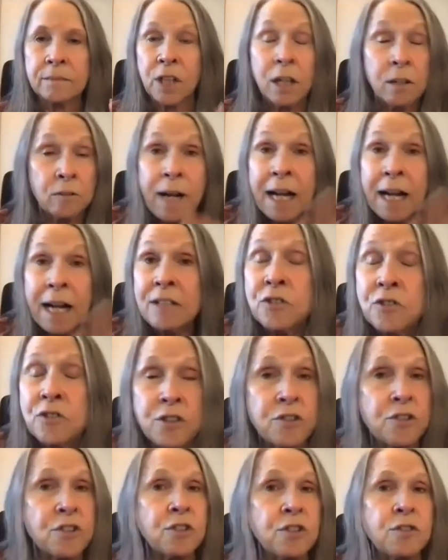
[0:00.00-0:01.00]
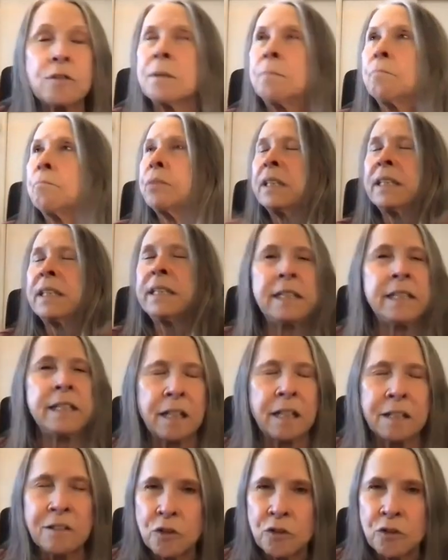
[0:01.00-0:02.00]
Carl Rogers used to do completely
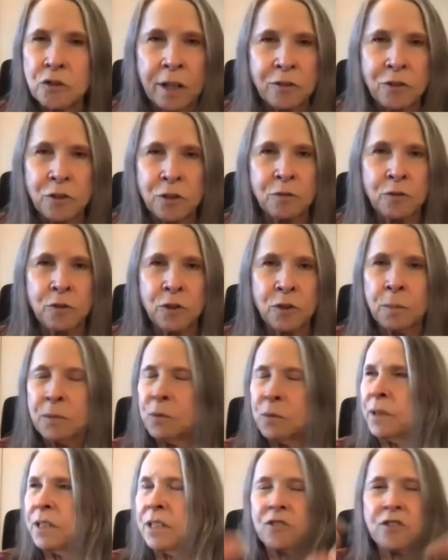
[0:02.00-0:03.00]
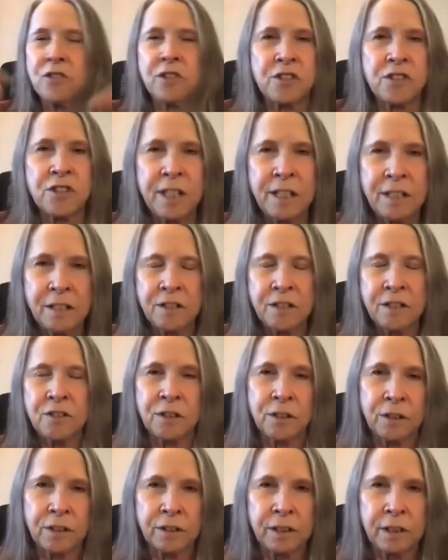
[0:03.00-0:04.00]
unstructured groups where you just sit in a
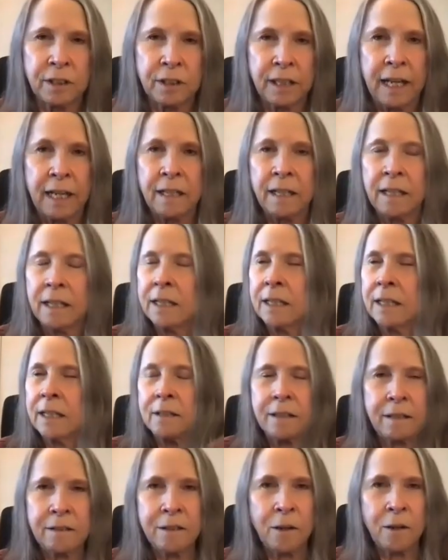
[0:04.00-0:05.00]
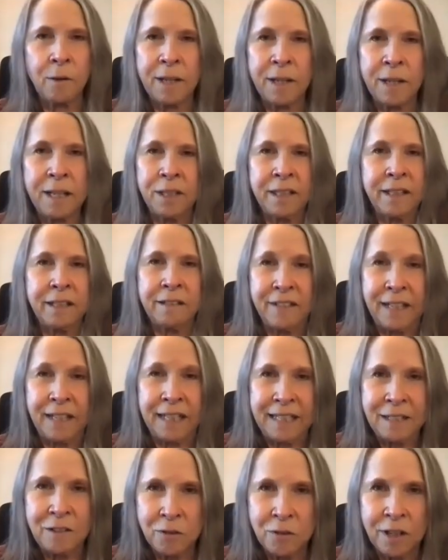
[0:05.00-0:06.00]
circle and no, he wouldn't give
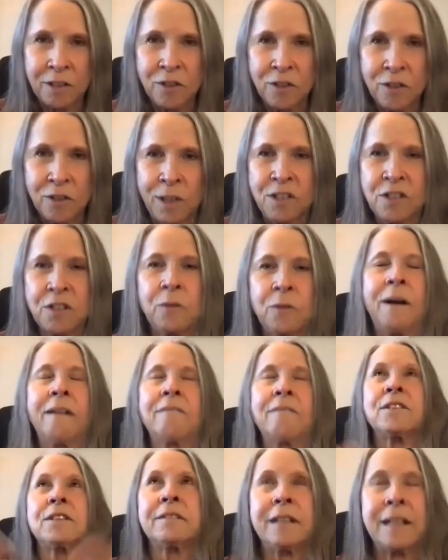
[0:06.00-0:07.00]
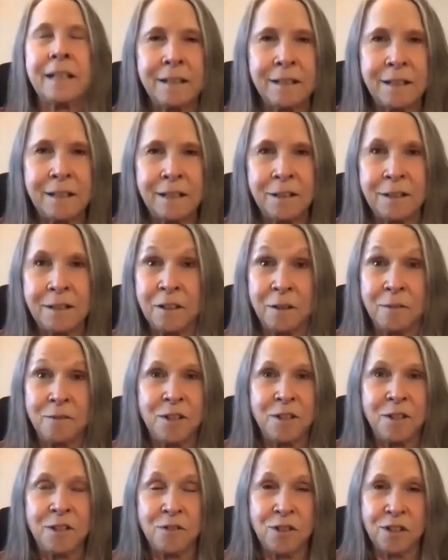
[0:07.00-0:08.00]
any instruction whatsoever. And, you know,
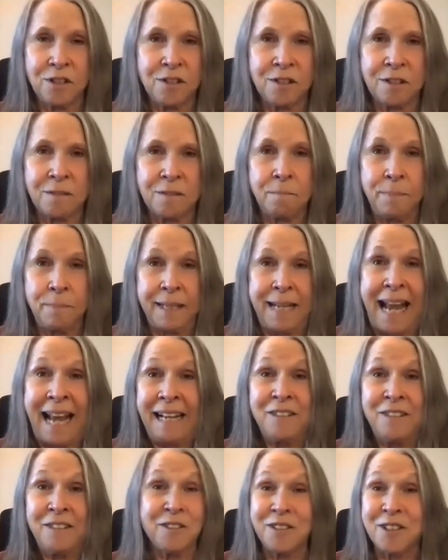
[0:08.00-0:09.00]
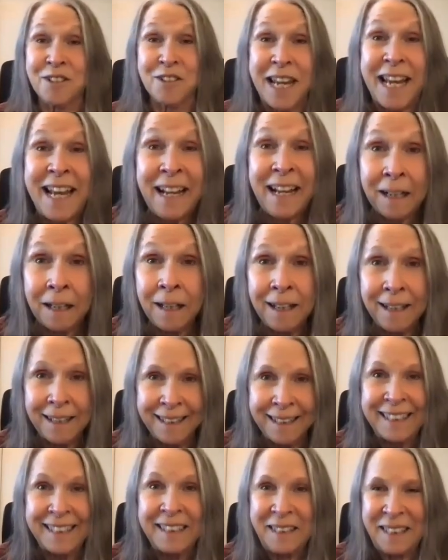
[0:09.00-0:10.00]
you'd just be anxious as hell,